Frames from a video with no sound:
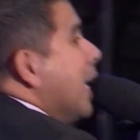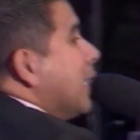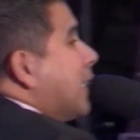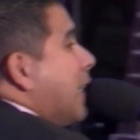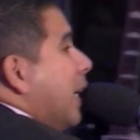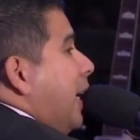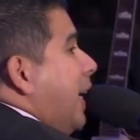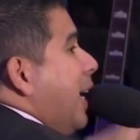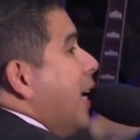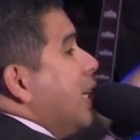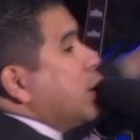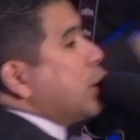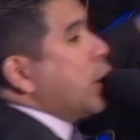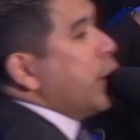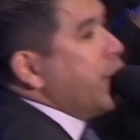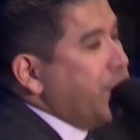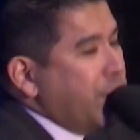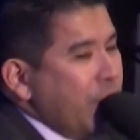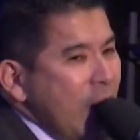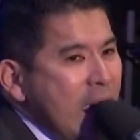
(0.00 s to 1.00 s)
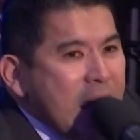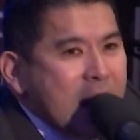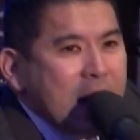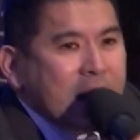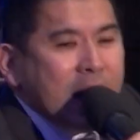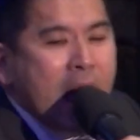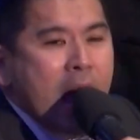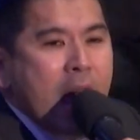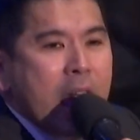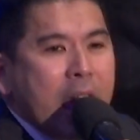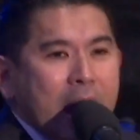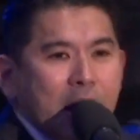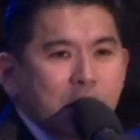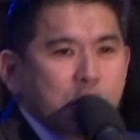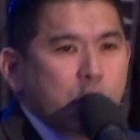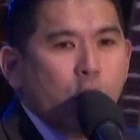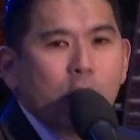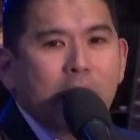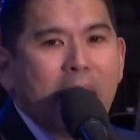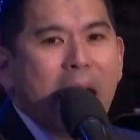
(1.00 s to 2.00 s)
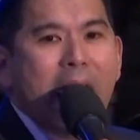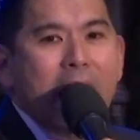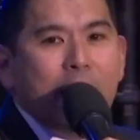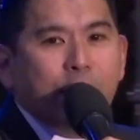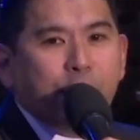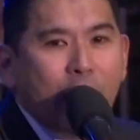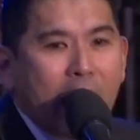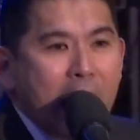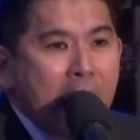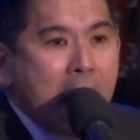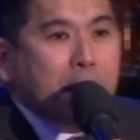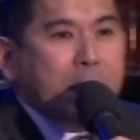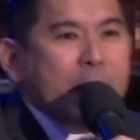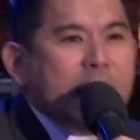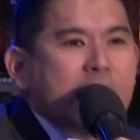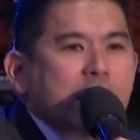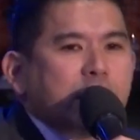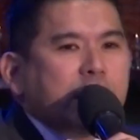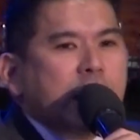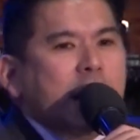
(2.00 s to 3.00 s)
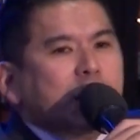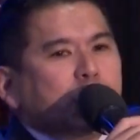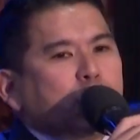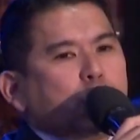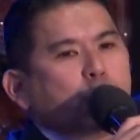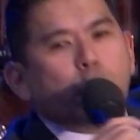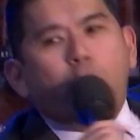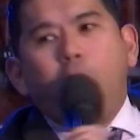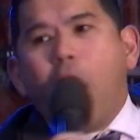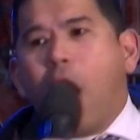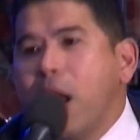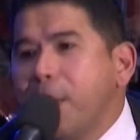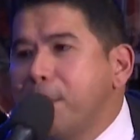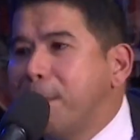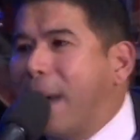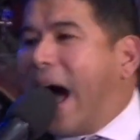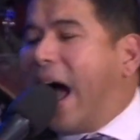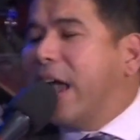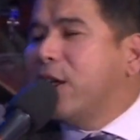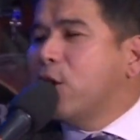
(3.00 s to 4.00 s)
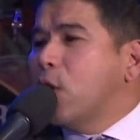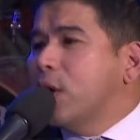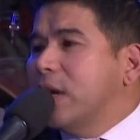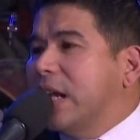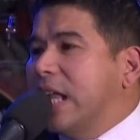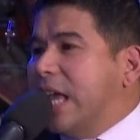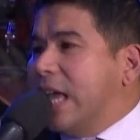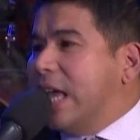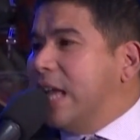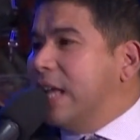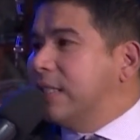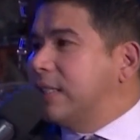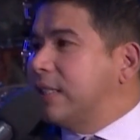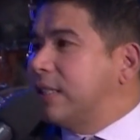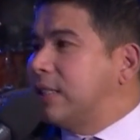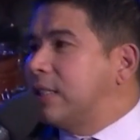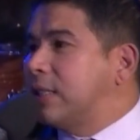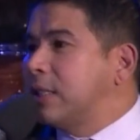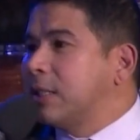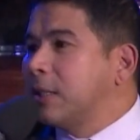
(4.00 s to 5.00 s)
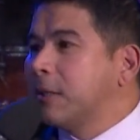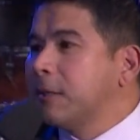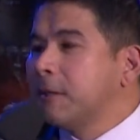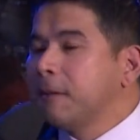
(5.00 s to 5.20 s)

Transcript: to intervene in your life because he's drawn by your needs.